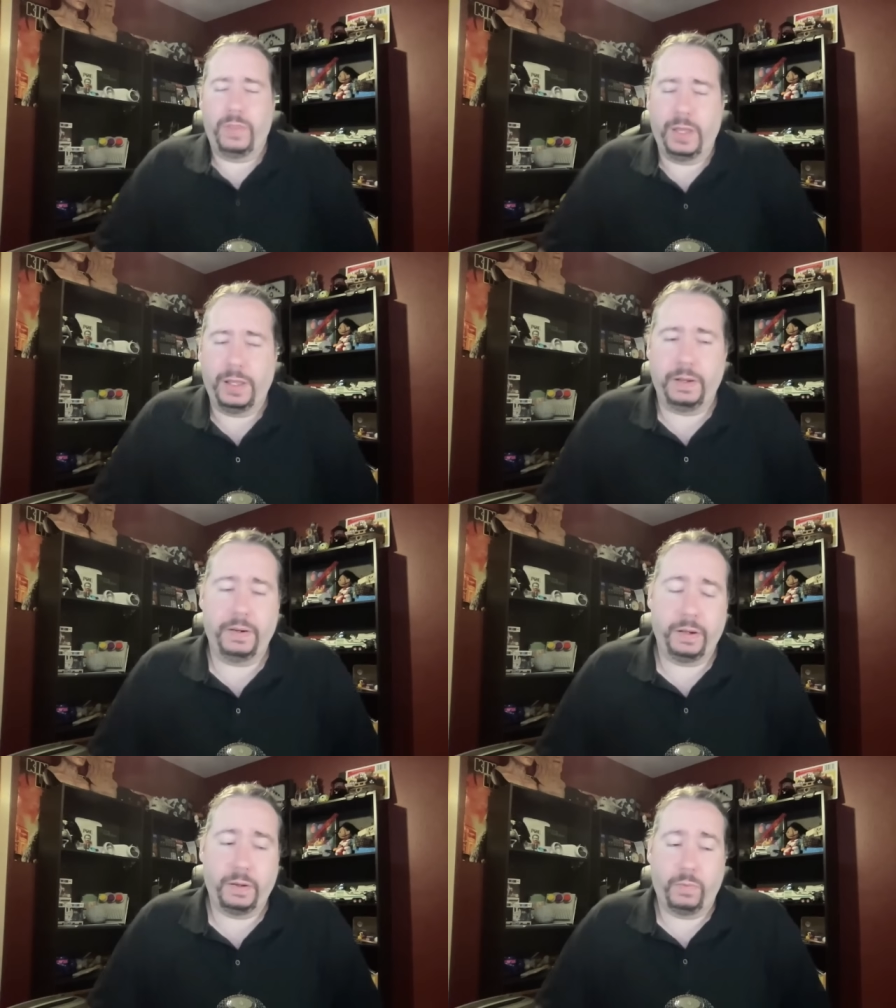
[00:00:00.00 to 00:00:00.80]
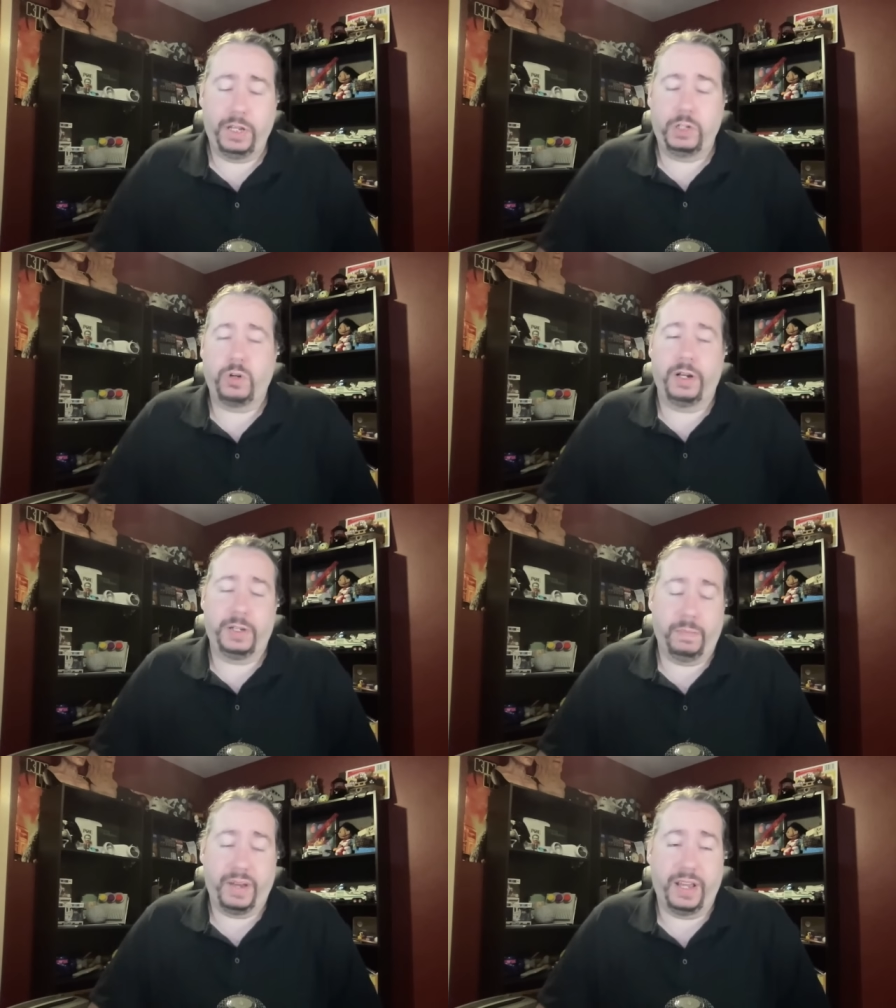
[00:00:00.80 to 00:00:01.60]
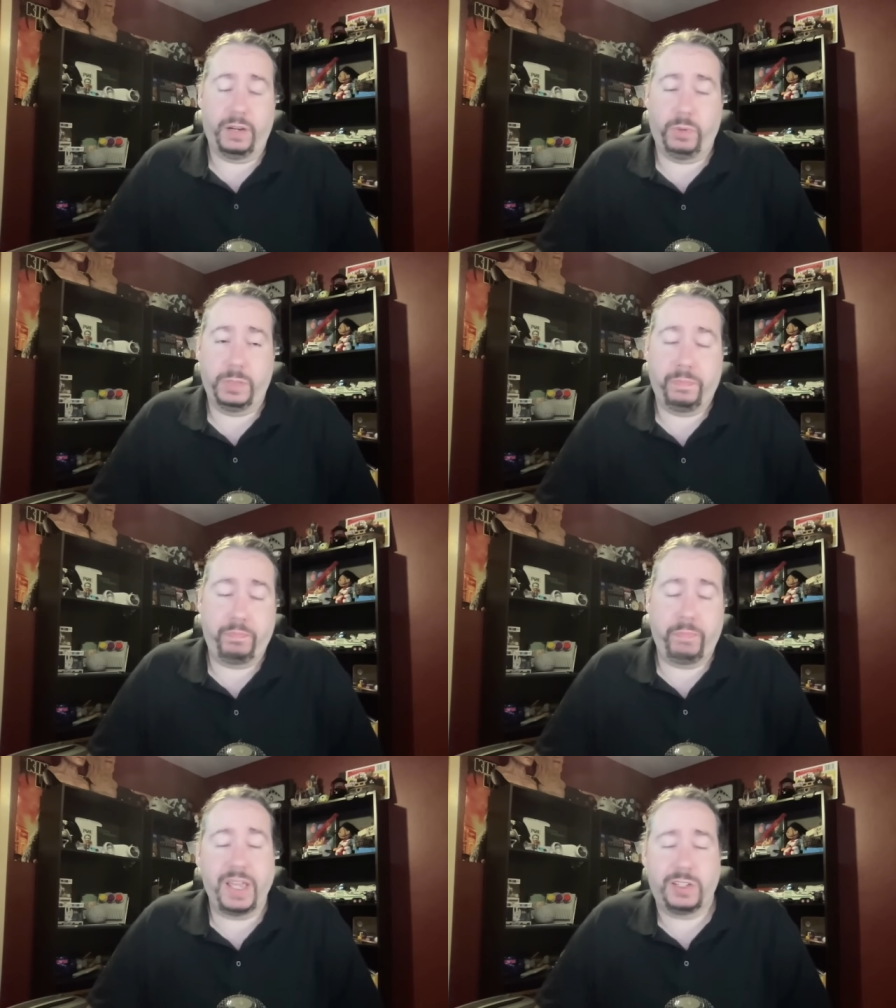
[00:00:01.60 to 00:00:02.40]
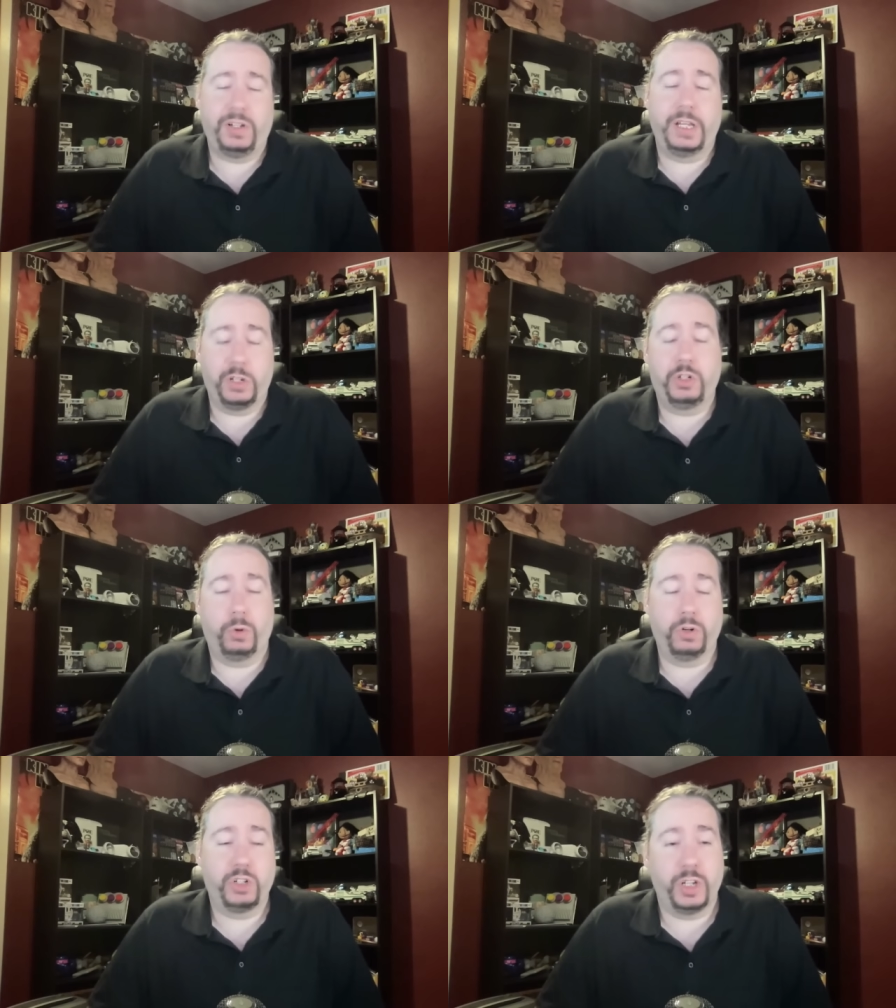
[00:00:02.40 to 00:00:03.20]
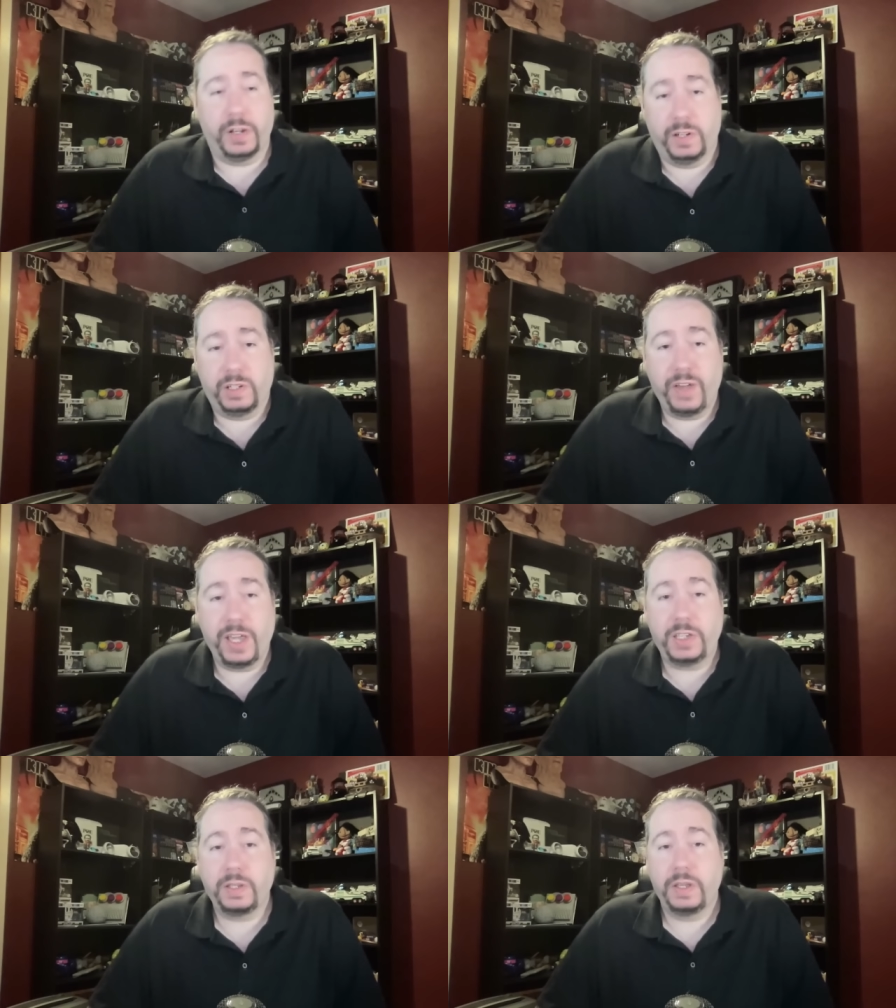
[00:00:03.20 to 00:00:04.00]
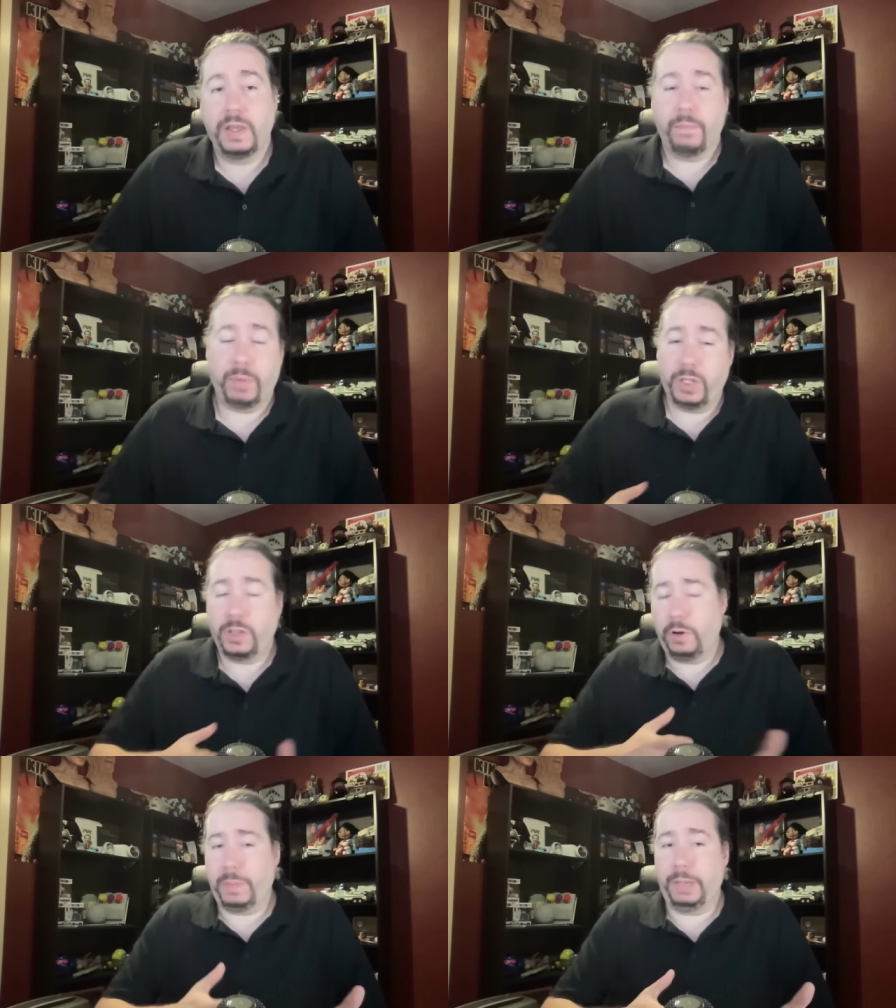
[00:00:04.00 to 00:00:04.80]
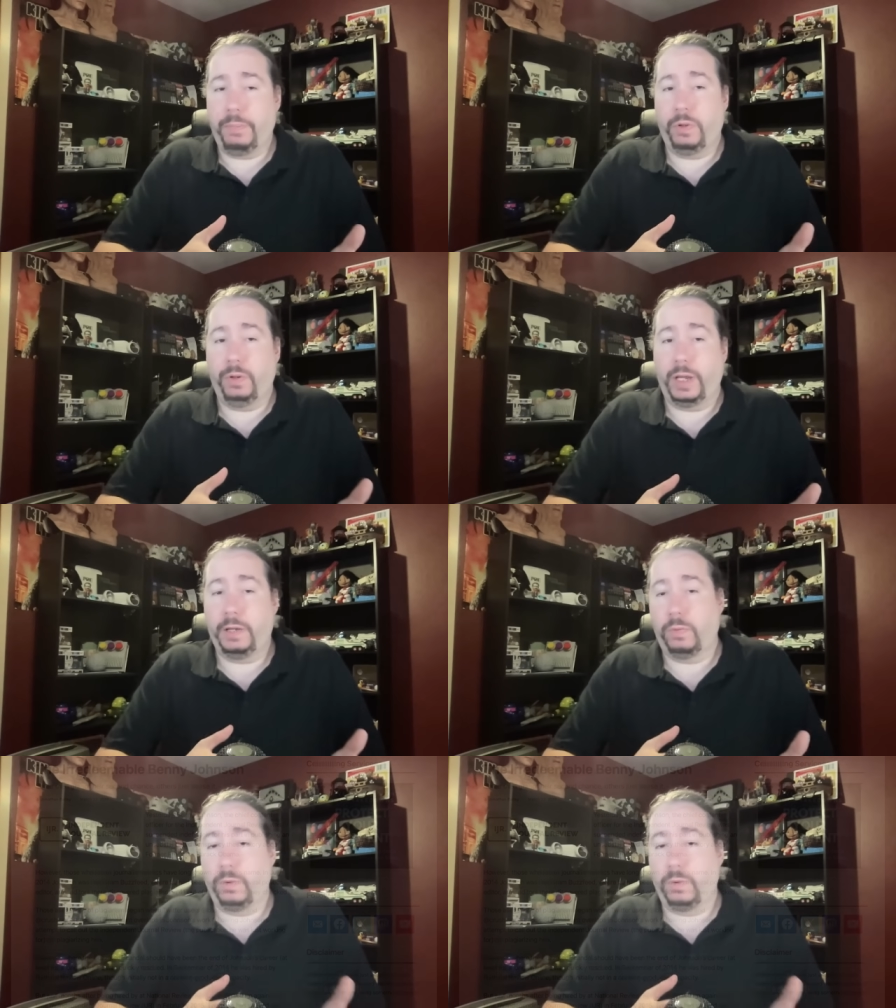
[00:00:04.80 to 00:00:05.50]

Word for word: then when he tried to come back, was basically had the door shut in his face. But then there are people like,